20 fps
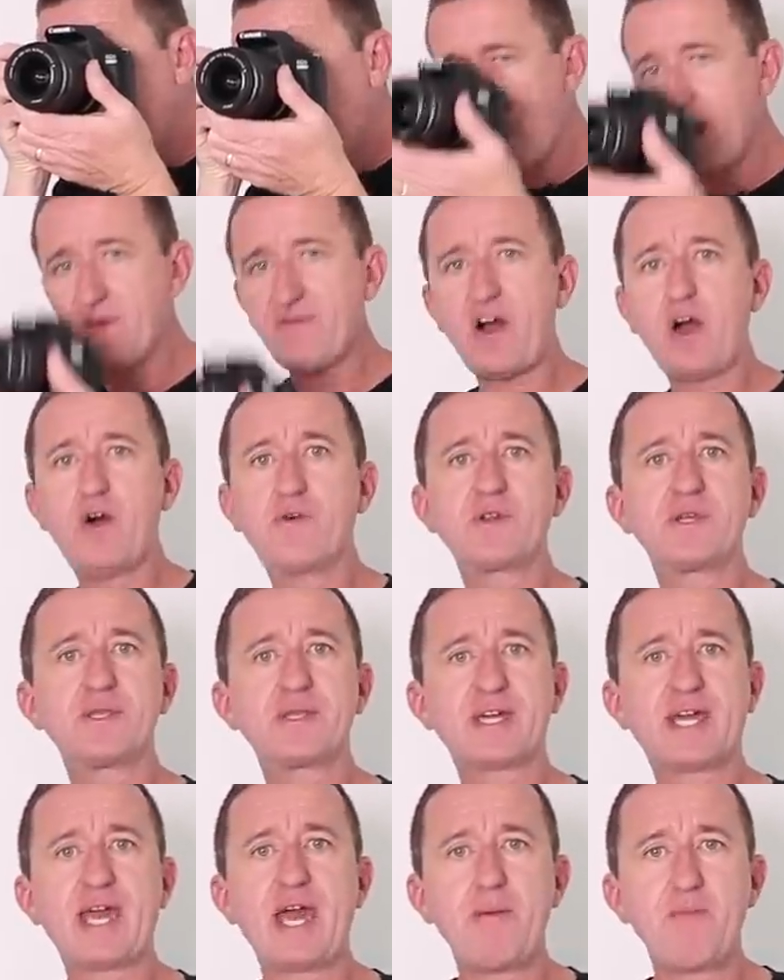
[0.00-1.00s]
way of holding
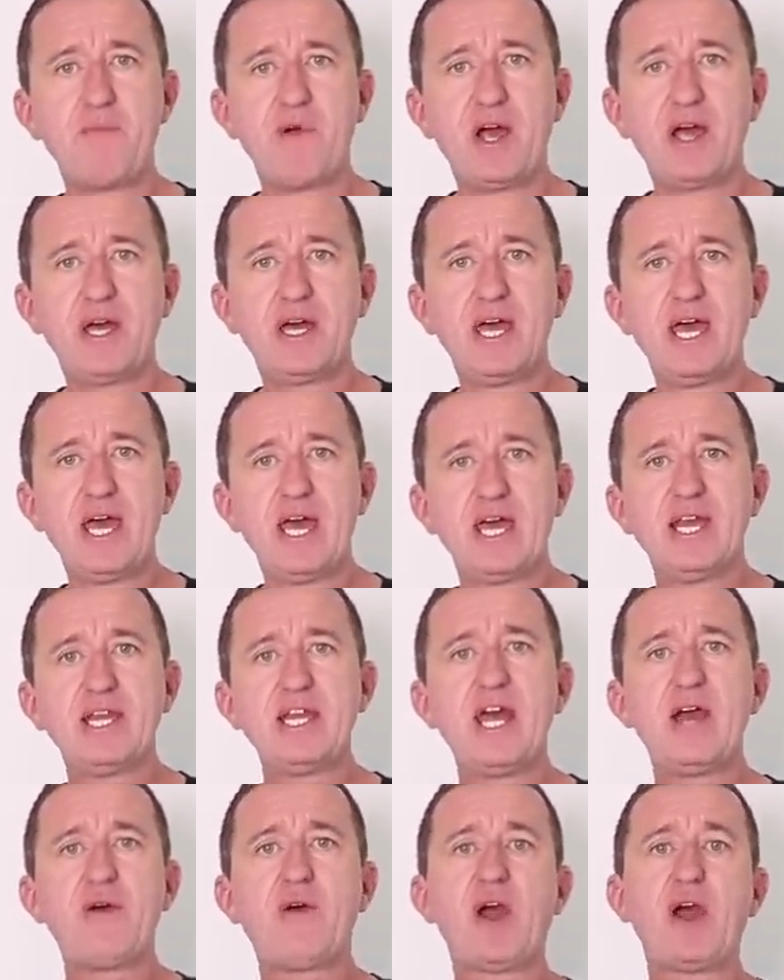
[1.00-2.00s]
the camera.
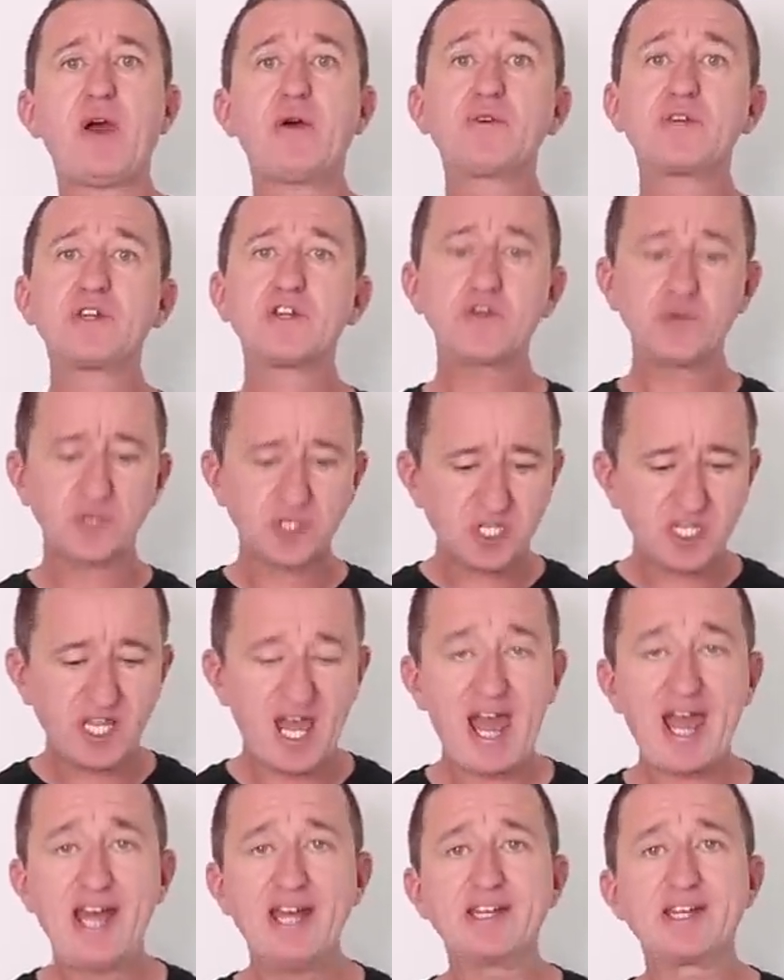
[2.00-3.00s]
Now, how you
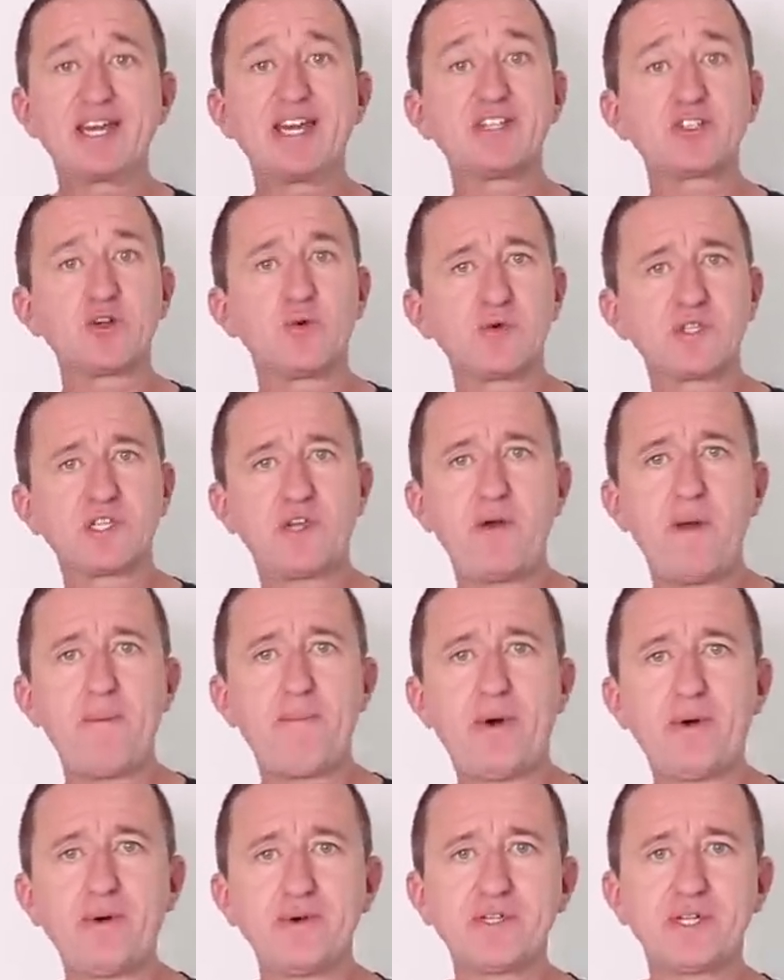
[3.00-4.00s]
stand is also
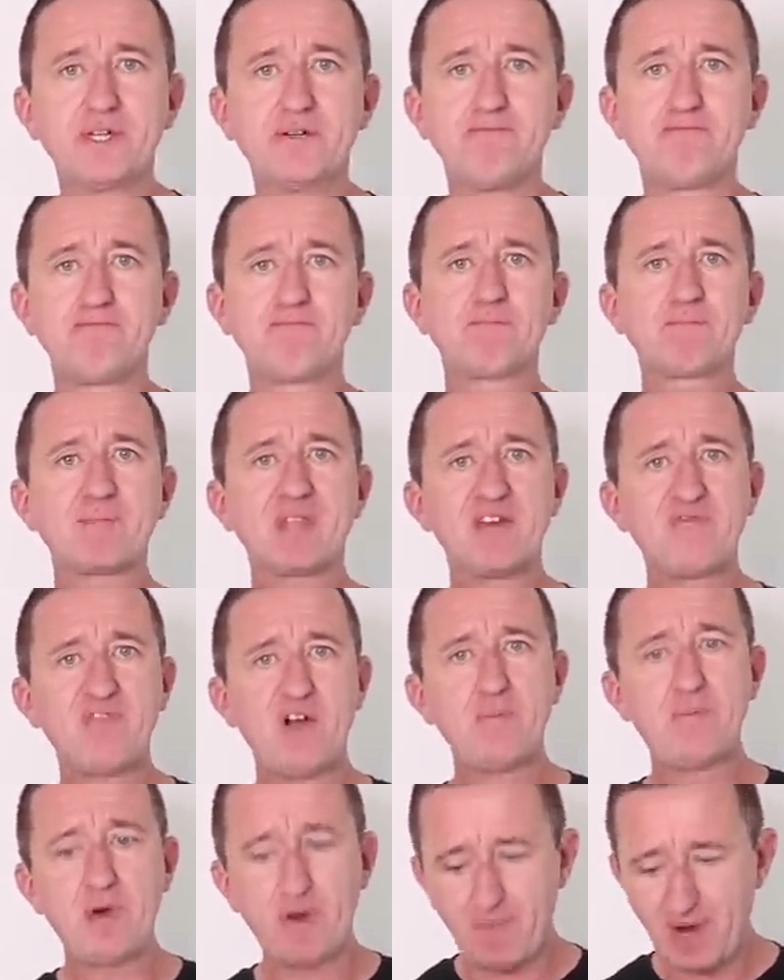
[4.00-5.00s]
important. If
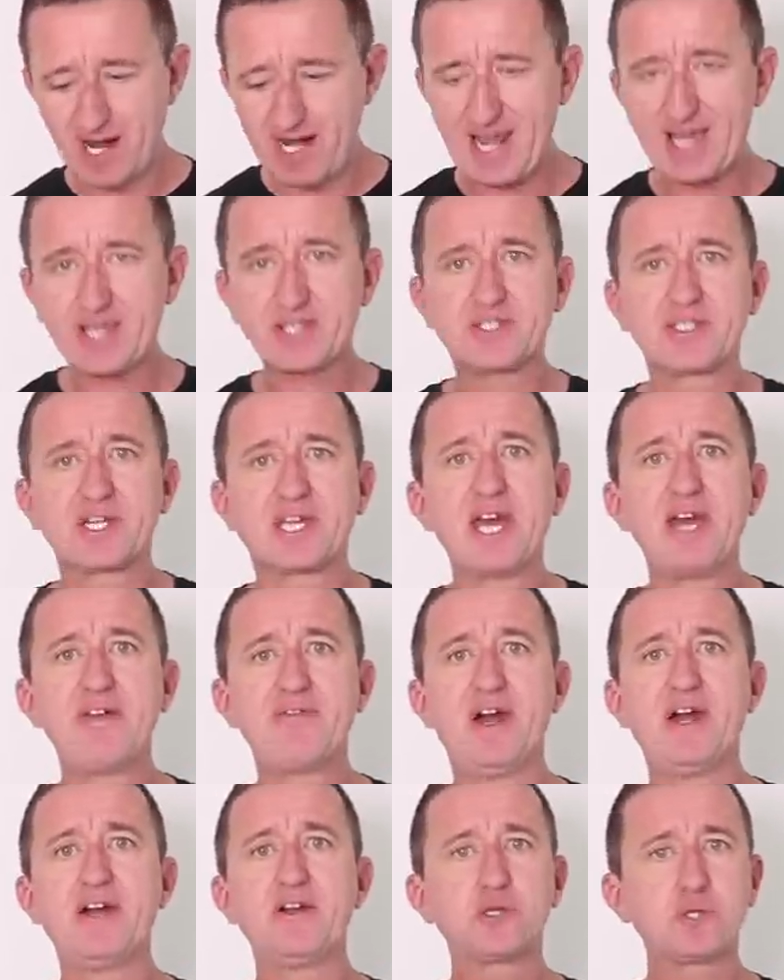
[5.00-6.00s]
I put my legs
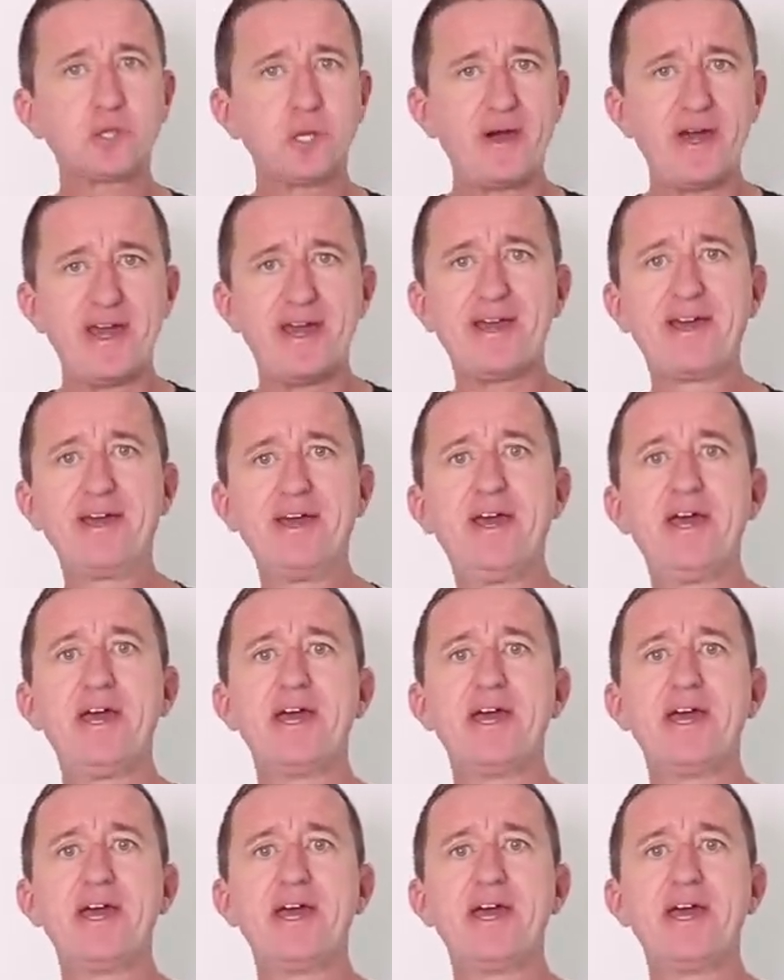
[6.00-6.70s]
together, try it.